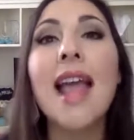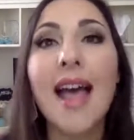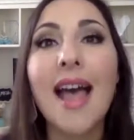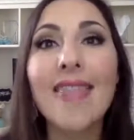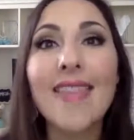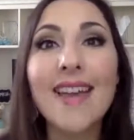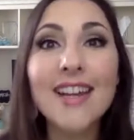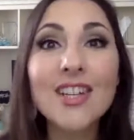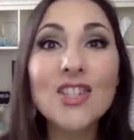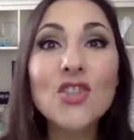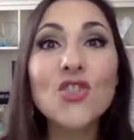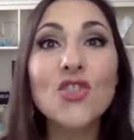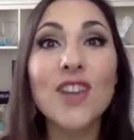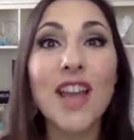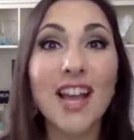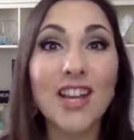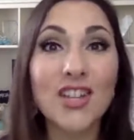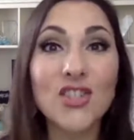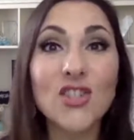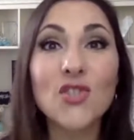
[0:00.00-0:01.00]
And that is your
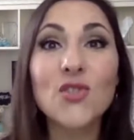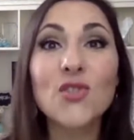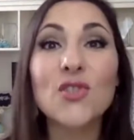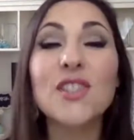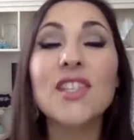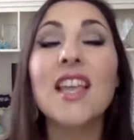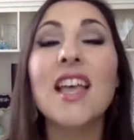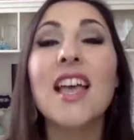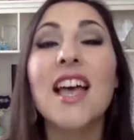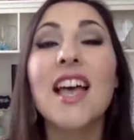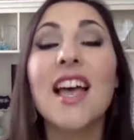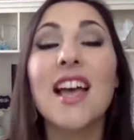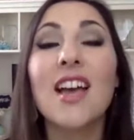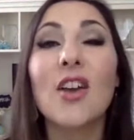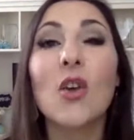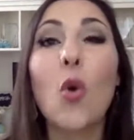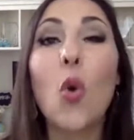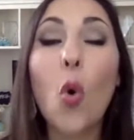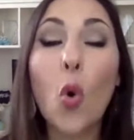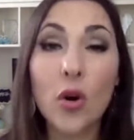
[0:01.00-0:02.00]
nationals
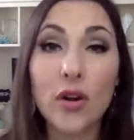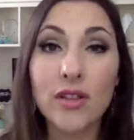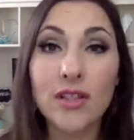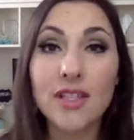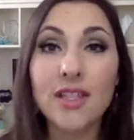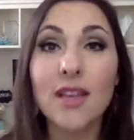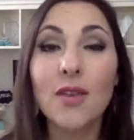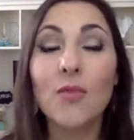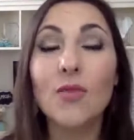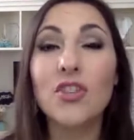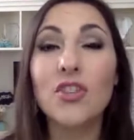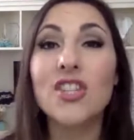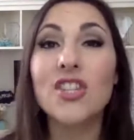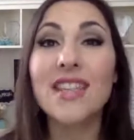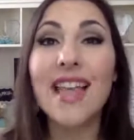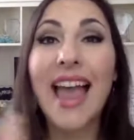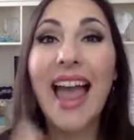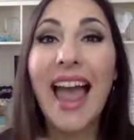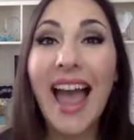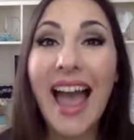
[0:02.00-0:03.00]
court, which is
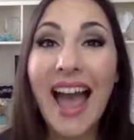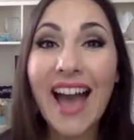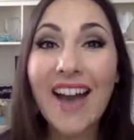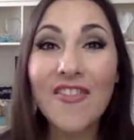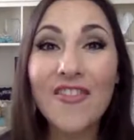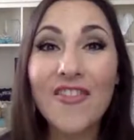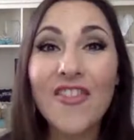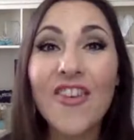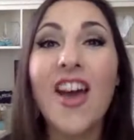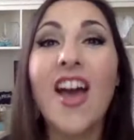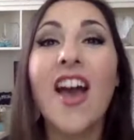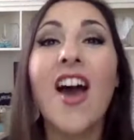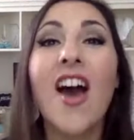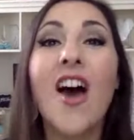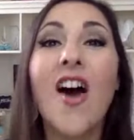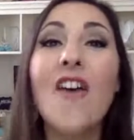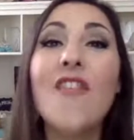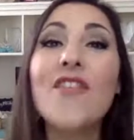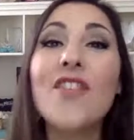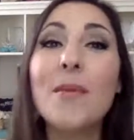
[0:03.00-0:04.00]
half
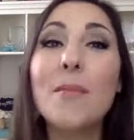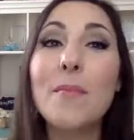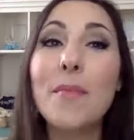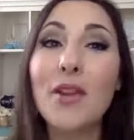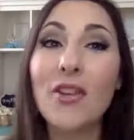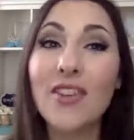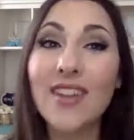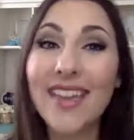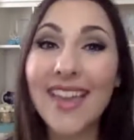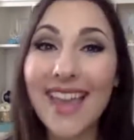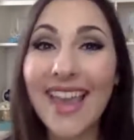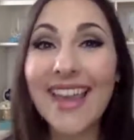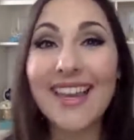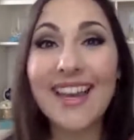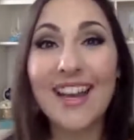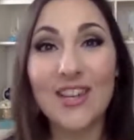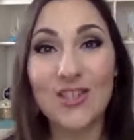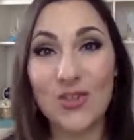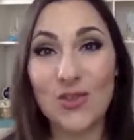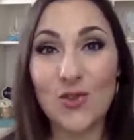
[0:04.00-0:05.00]
of the Mary Kay
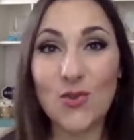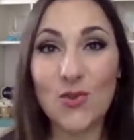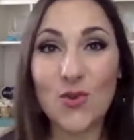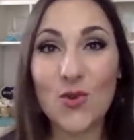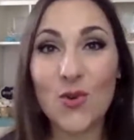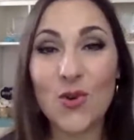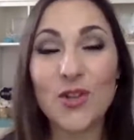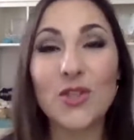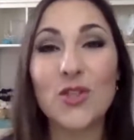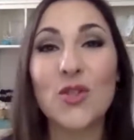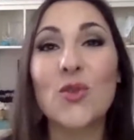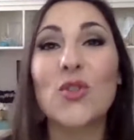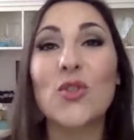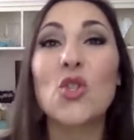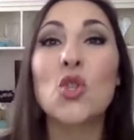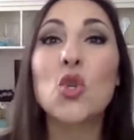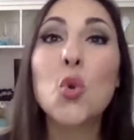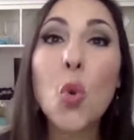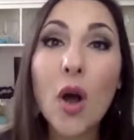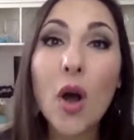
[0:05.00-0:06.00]
National Court. So it's
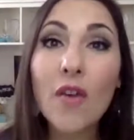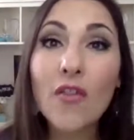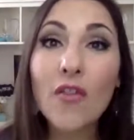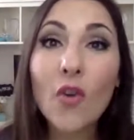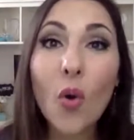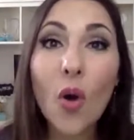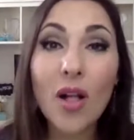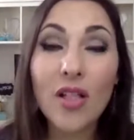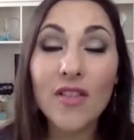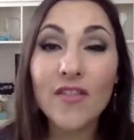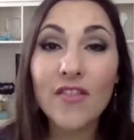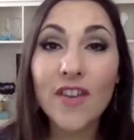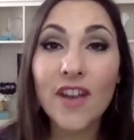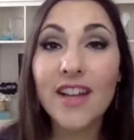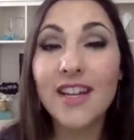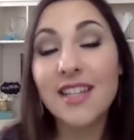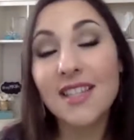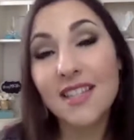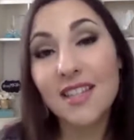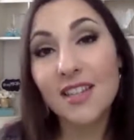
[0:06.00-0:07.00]
12
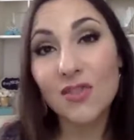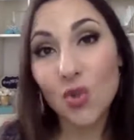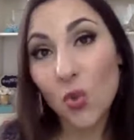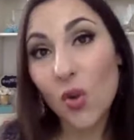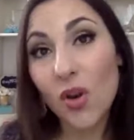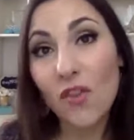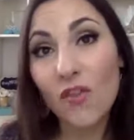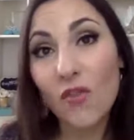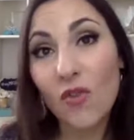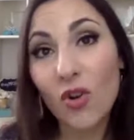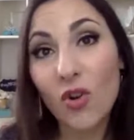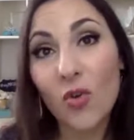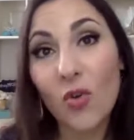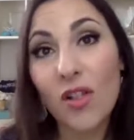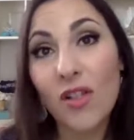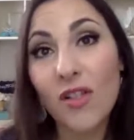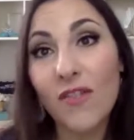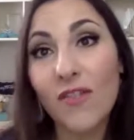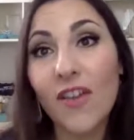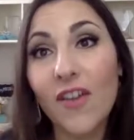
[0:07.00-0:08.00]
qualified instead of 24
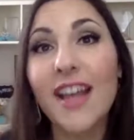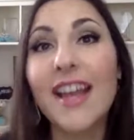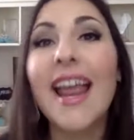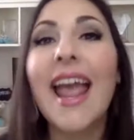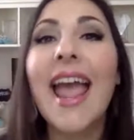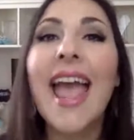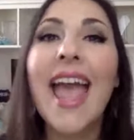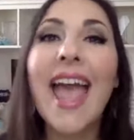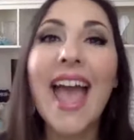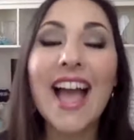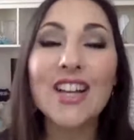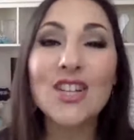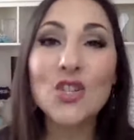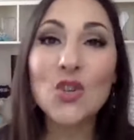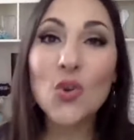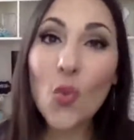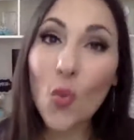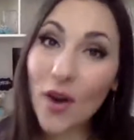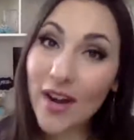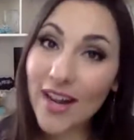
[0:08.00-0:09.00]
qualified, and
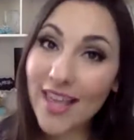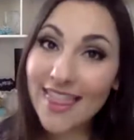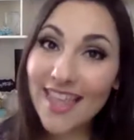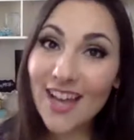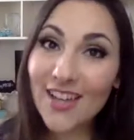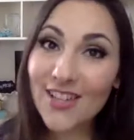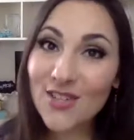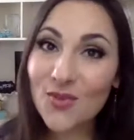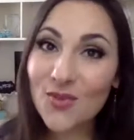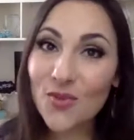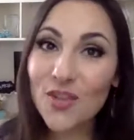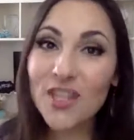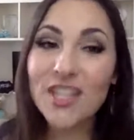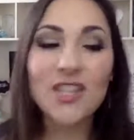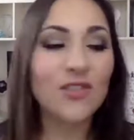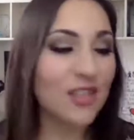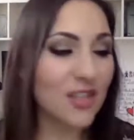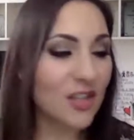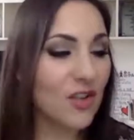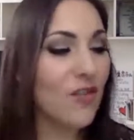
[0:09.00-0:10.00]
20,000
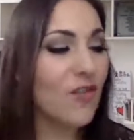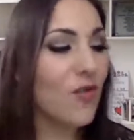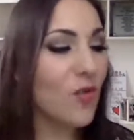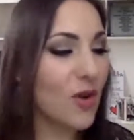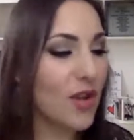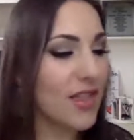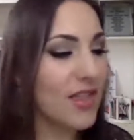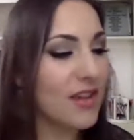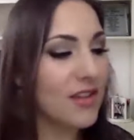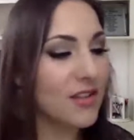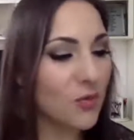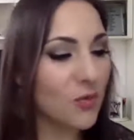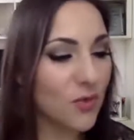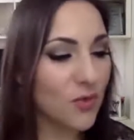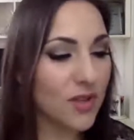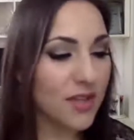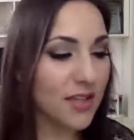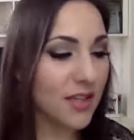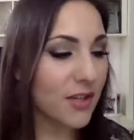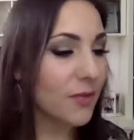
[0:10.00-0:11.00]
retail instead of 40,000
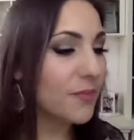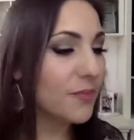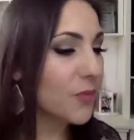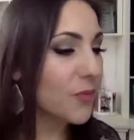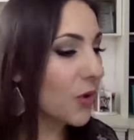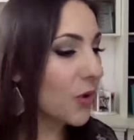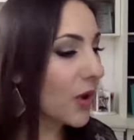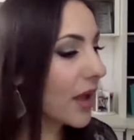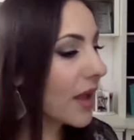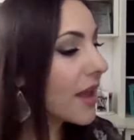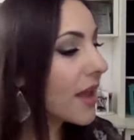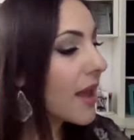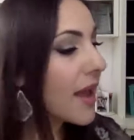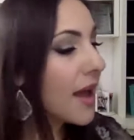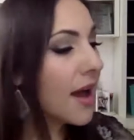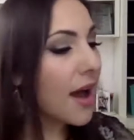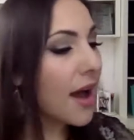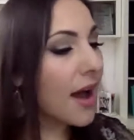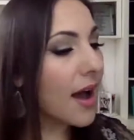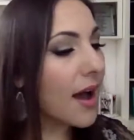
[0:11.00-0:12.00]
retail, okay?
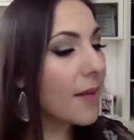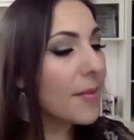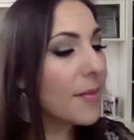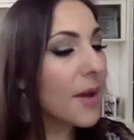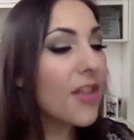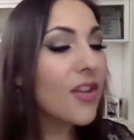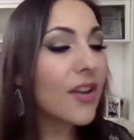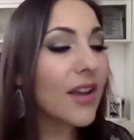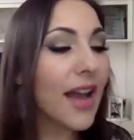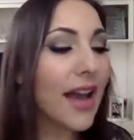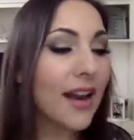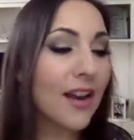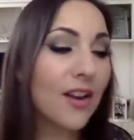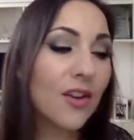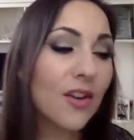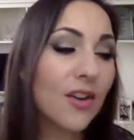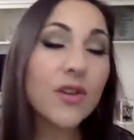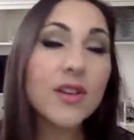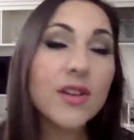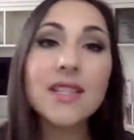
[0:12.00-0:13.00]
Other
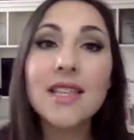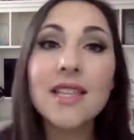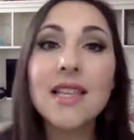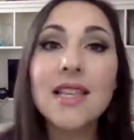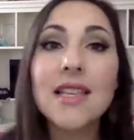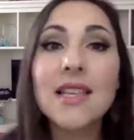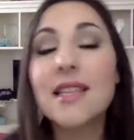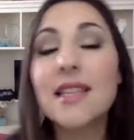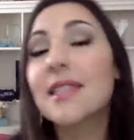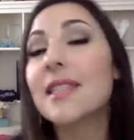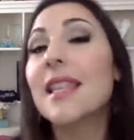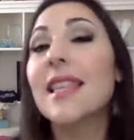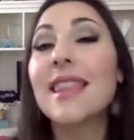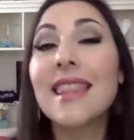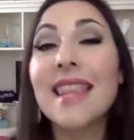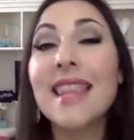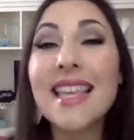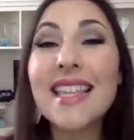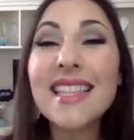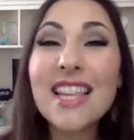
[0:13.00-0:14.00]
categories is
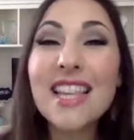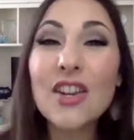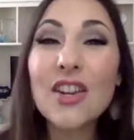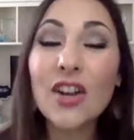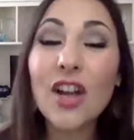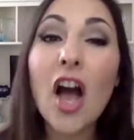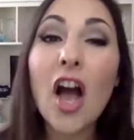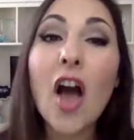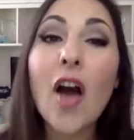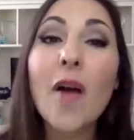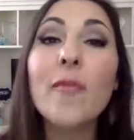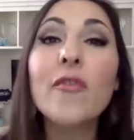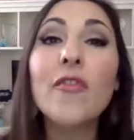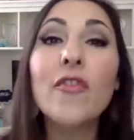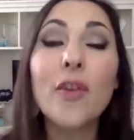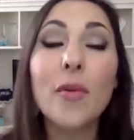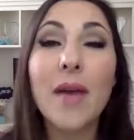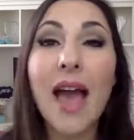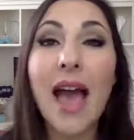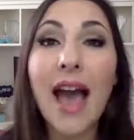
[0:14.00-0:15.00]
things that
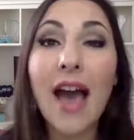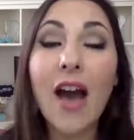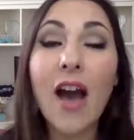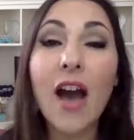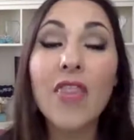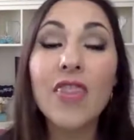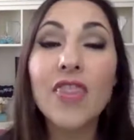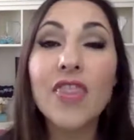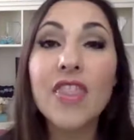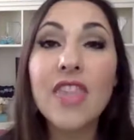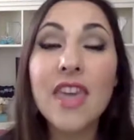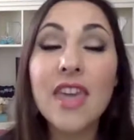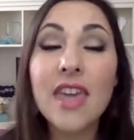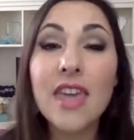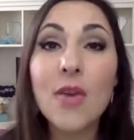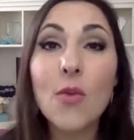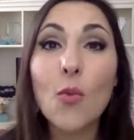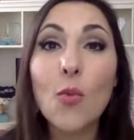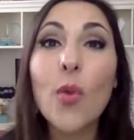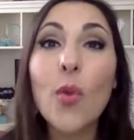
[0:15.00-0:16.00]
come from
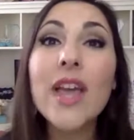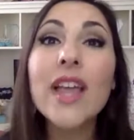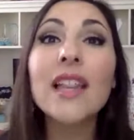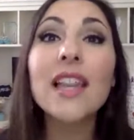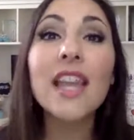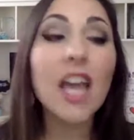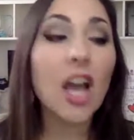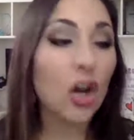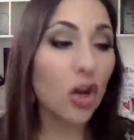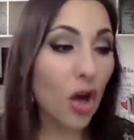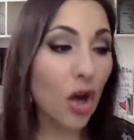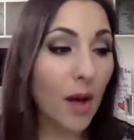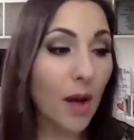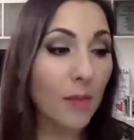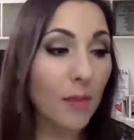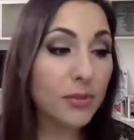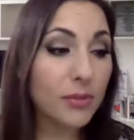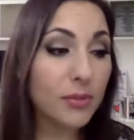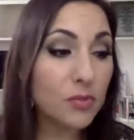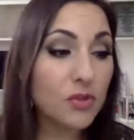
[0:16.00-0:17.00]
the weekly
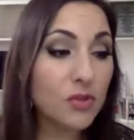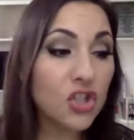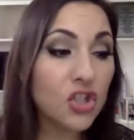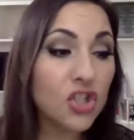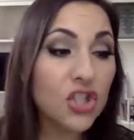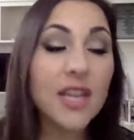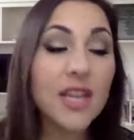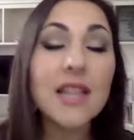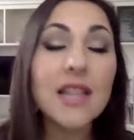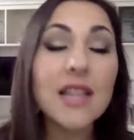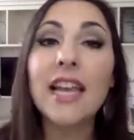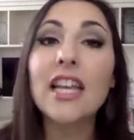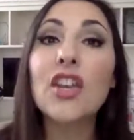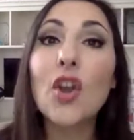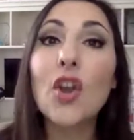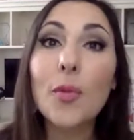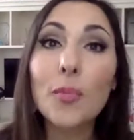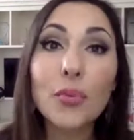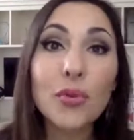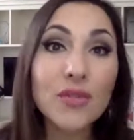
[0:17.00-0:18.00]
accomplishment sheet,
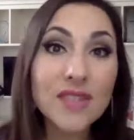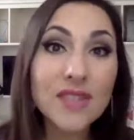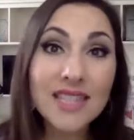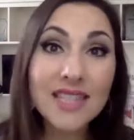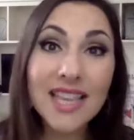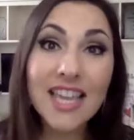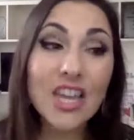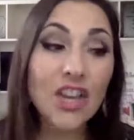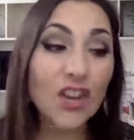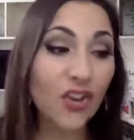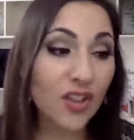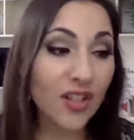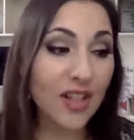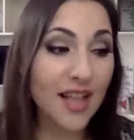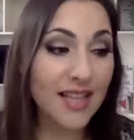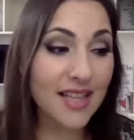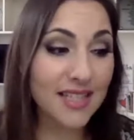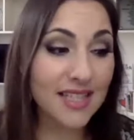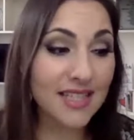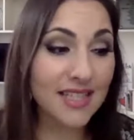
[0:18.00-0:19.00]
like number of skincare
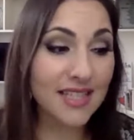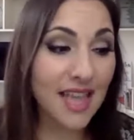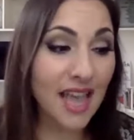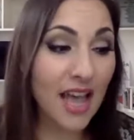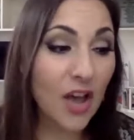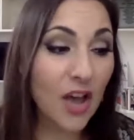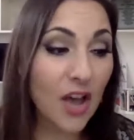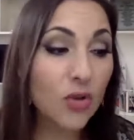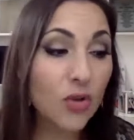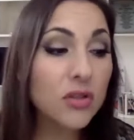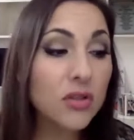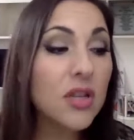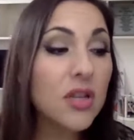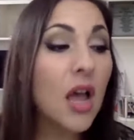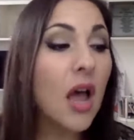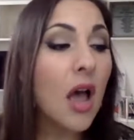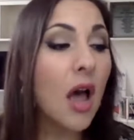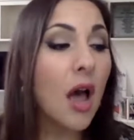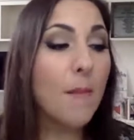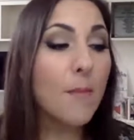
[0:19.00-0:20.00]
classes held,
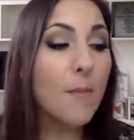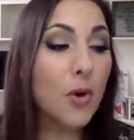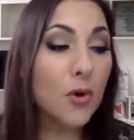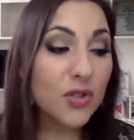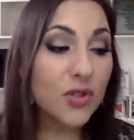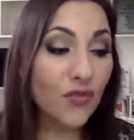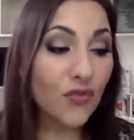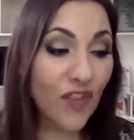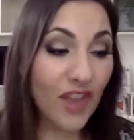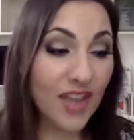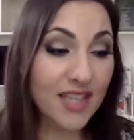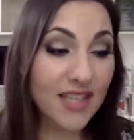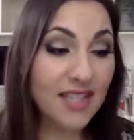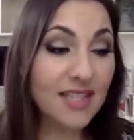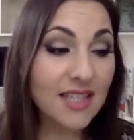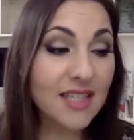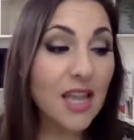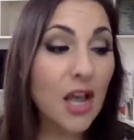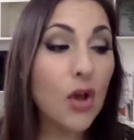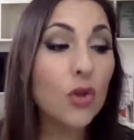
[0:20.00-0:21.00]
most
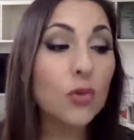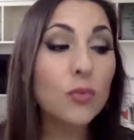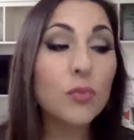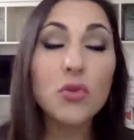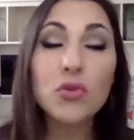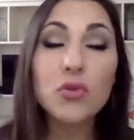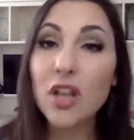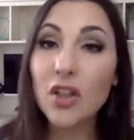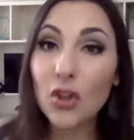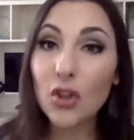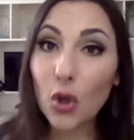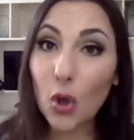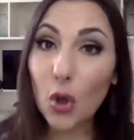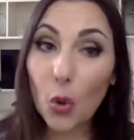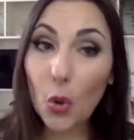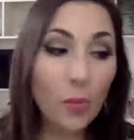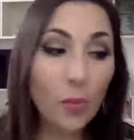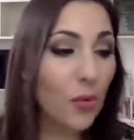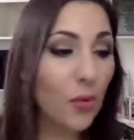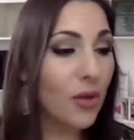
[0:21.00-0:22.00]
faces held, most on the
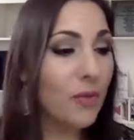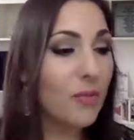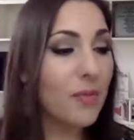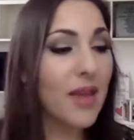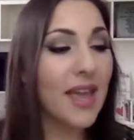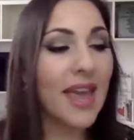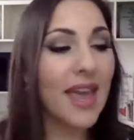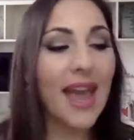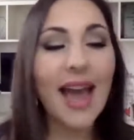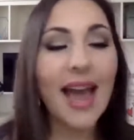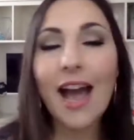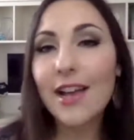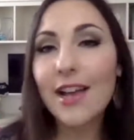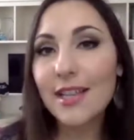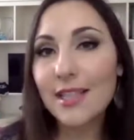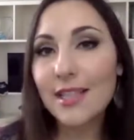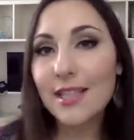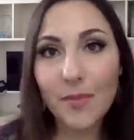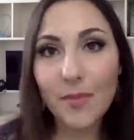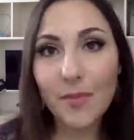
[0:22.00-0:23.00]
go appointment,
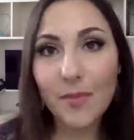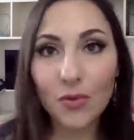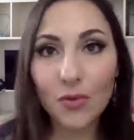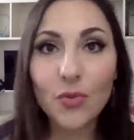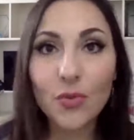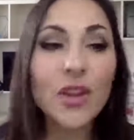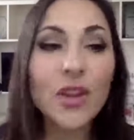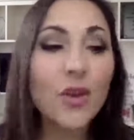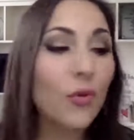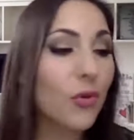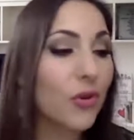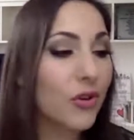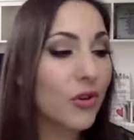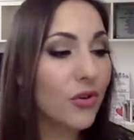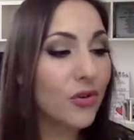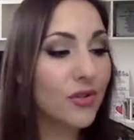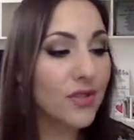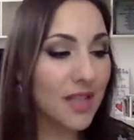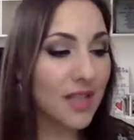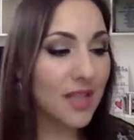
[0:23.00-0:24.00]
highest amount of
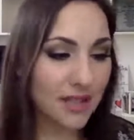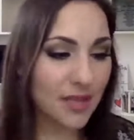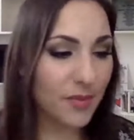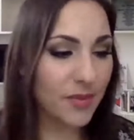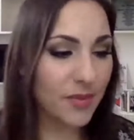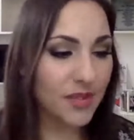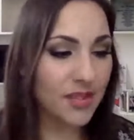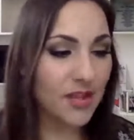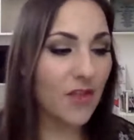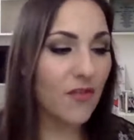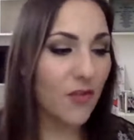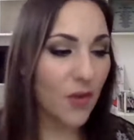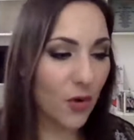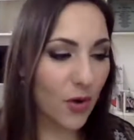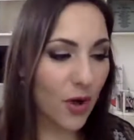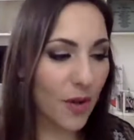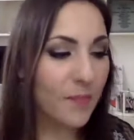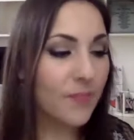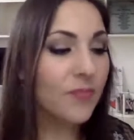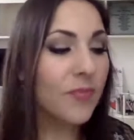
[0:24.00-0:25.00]
reorders, that type of stuff,
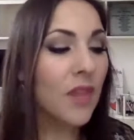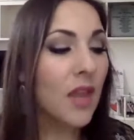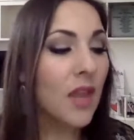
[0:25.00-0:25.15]
okay?